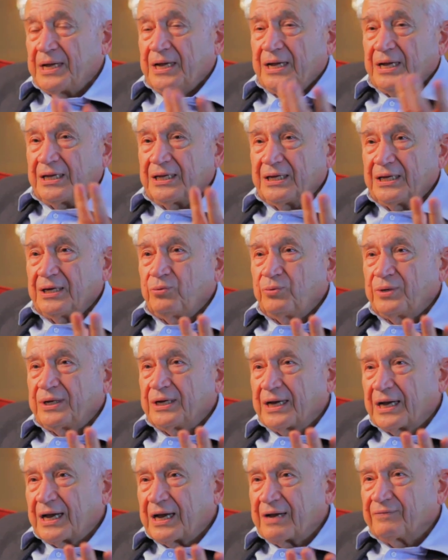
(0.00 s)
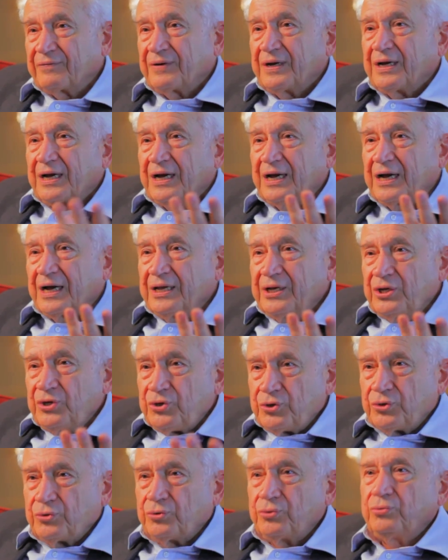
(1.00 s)
Here we have a
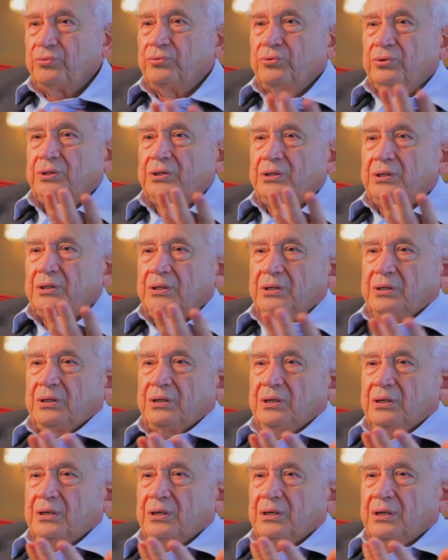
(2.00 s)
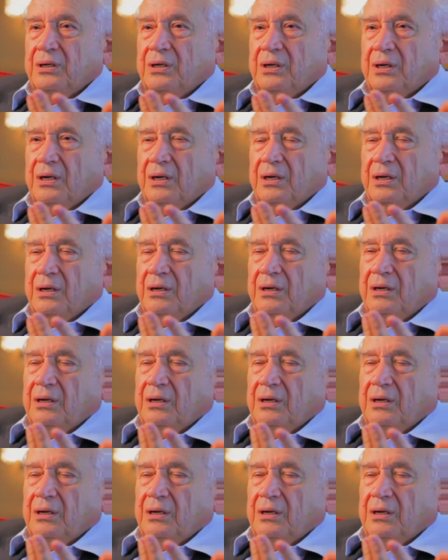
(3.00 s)
new uh,